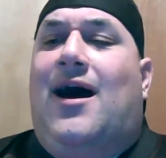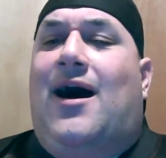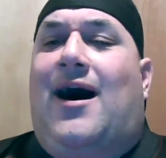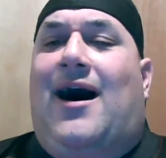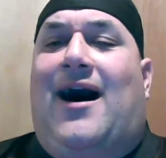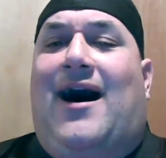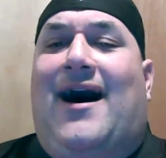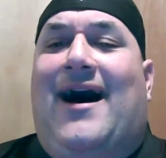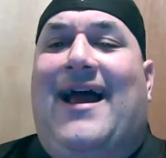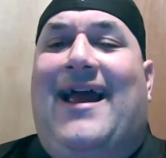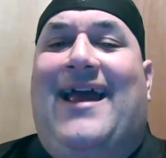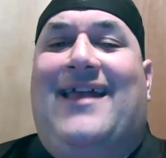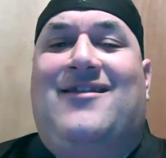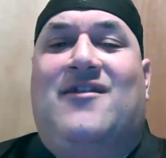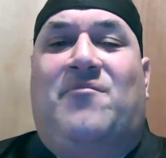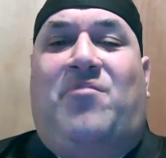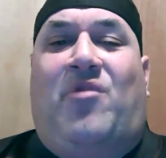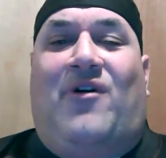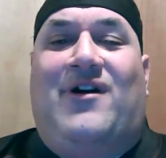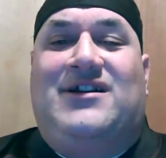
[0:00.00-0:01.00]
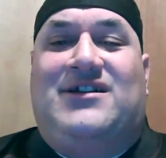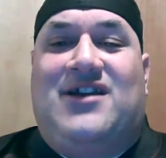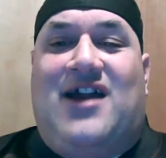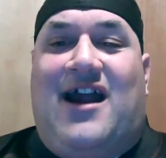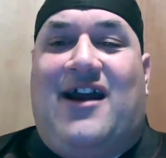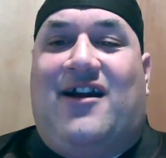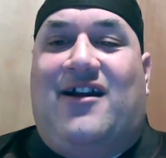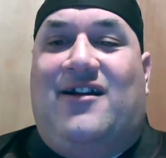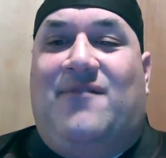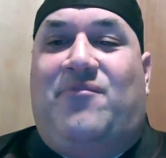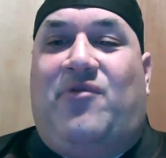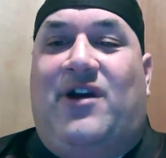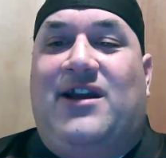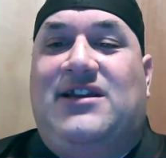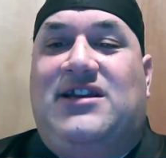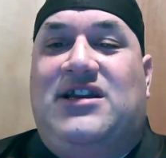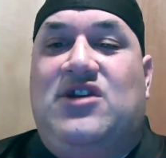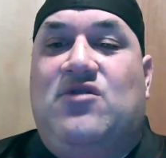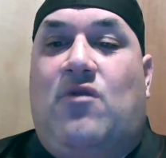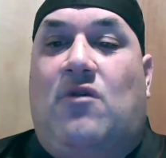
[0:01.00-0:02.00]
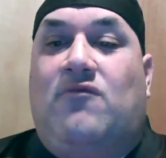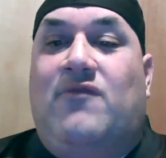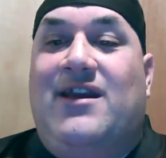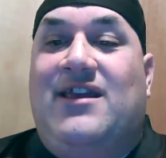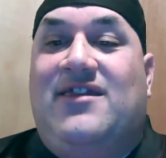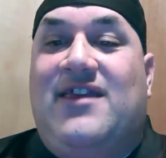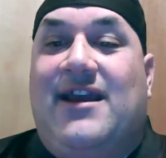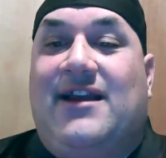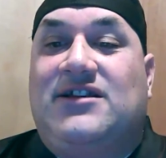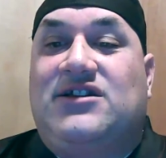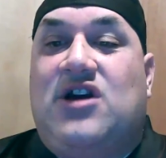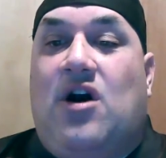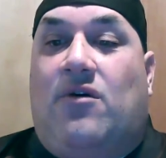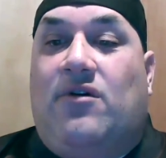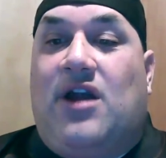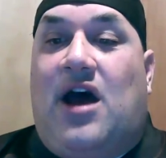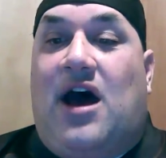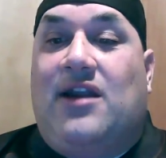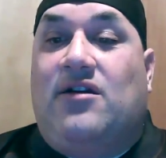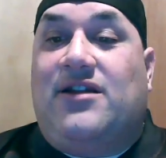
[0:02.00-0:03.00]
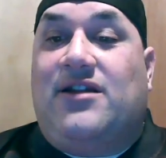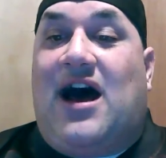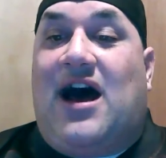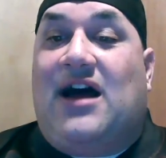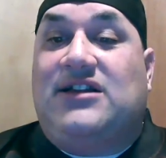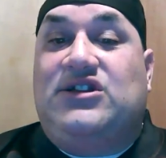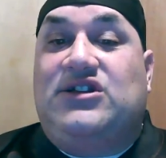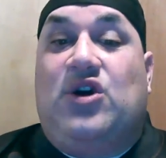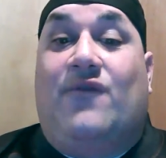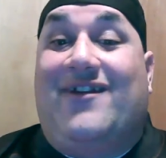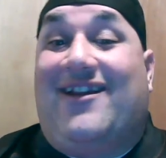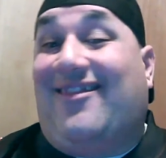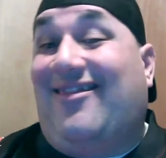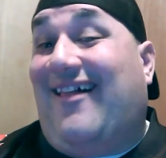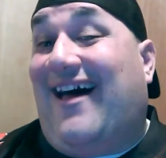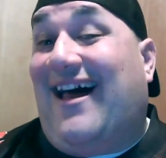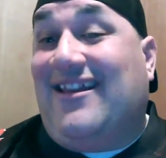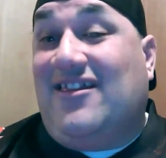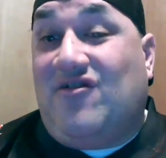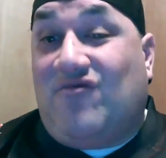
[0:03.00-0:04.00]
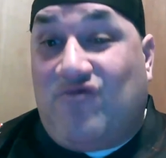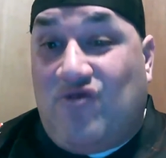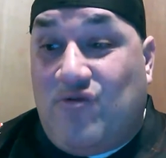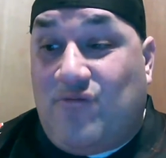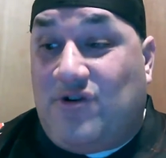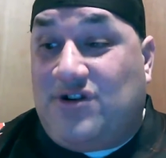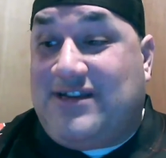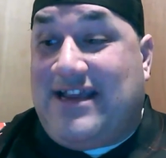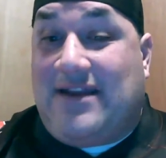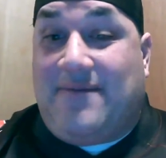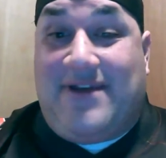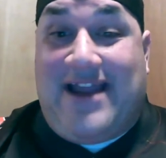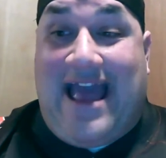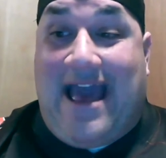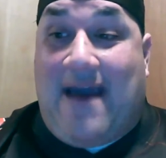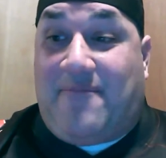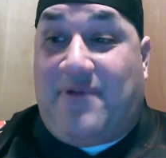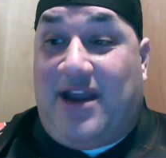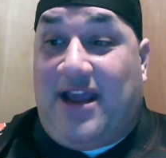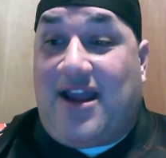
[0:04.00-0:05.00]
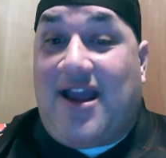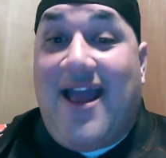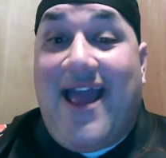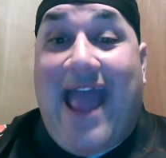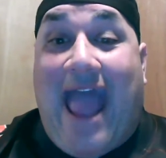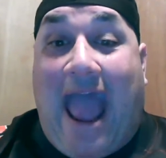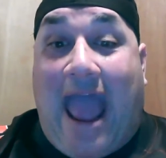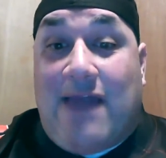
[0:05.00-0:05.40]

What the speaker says: And the boys and I are going to bring to you what we think is going on in the hot stove and a lot of the rumors that have been happening